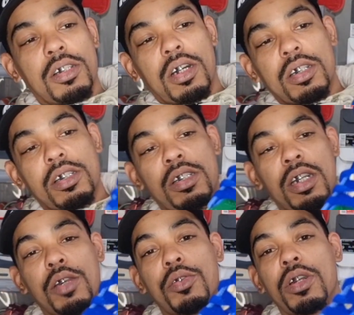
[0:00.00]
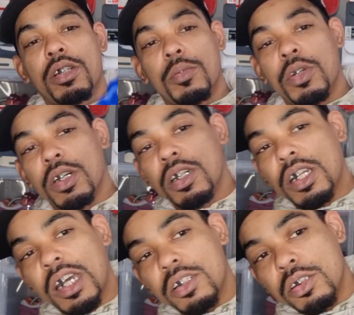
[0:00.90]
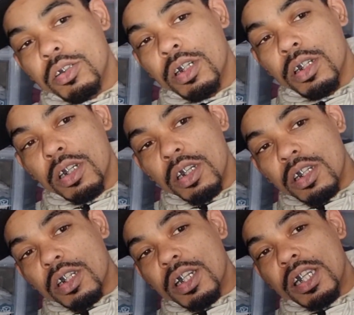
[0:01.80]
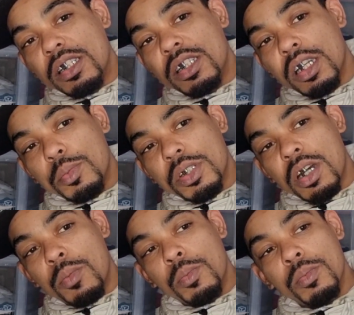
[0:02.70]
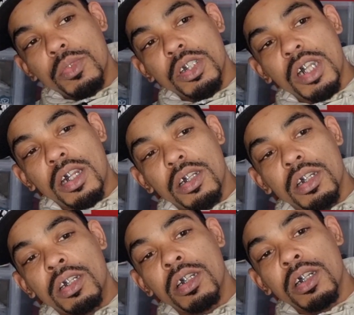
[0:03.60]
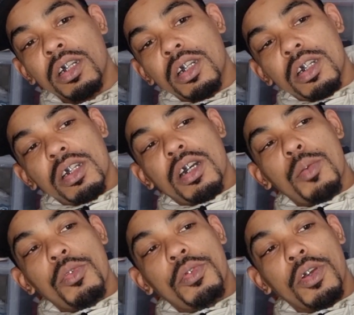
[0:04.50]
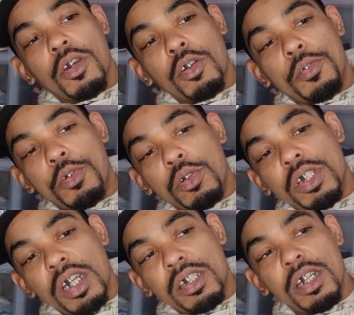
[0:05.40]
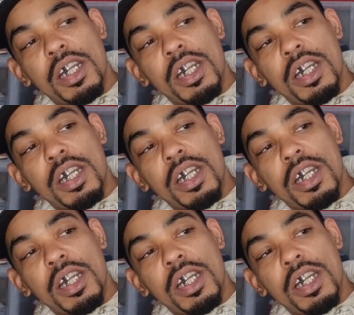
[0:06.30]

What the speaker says: are serious. I'm not gonna lie to you. The lace tips come standard. They come with a good few sets of